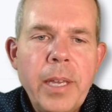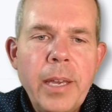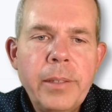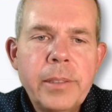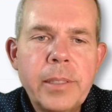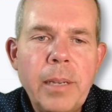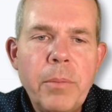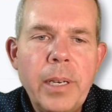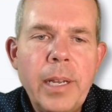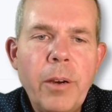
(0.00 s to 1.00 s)
the else
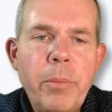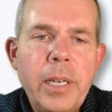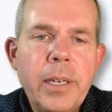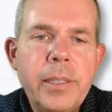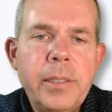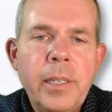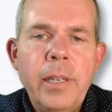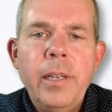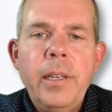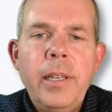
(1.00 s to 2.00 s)
statement now, because
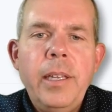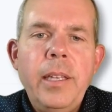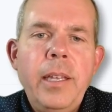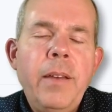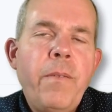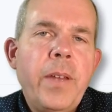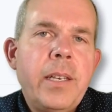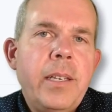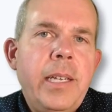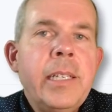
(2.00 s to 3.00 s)
if
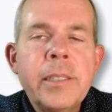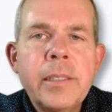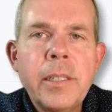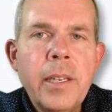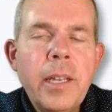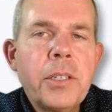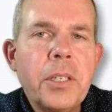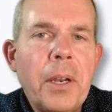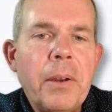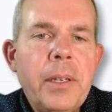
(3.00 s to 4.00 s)
it isn't in the
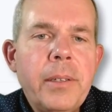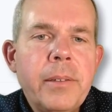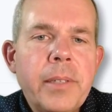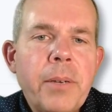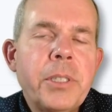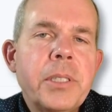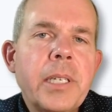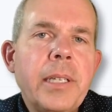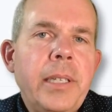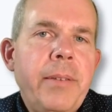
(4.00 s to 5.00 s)
dictionary, then we're just
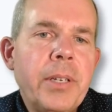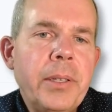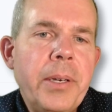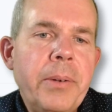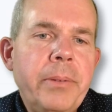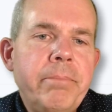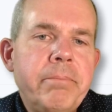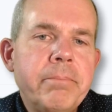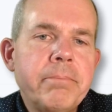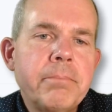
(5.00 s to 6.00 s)
going to leave it alone.
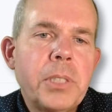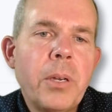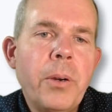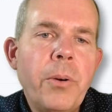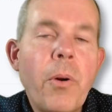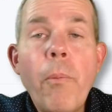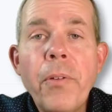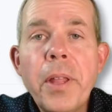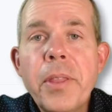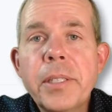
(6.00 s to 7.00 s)
So
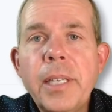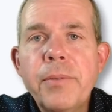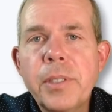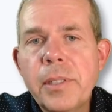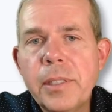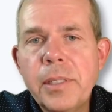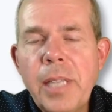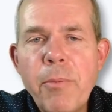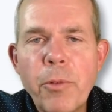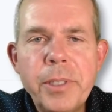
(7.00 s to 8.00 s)
hopefully this gives us the
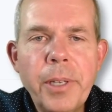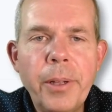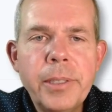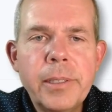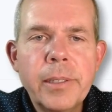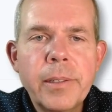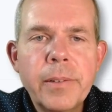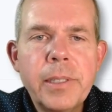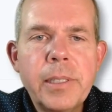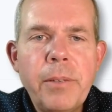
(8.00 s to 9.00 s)
same results.
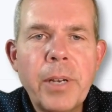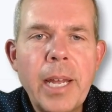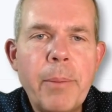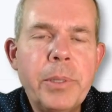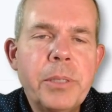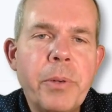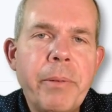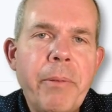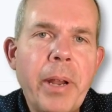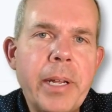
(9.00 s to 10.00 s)
Let's see what happens when
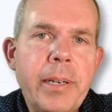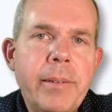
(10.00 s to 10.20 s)
we run it.